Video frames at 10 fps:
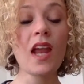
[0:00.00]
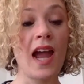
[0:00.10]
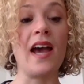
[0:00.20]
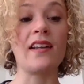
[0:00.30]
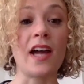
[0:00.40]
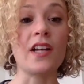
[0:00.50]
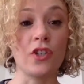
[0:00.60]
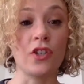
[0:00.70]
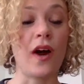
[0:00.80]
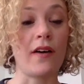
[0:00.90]
And I
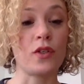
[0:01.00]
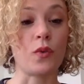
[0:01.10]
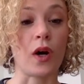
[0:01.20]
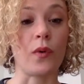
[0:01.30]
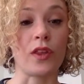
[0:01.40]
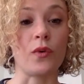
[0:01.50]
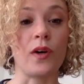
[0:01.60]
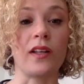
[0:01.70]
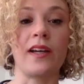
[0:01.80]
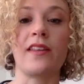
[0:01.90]
do have to work with the
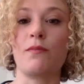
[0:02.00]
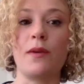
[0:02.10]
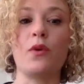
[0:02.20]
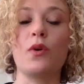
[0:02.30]
willing and the people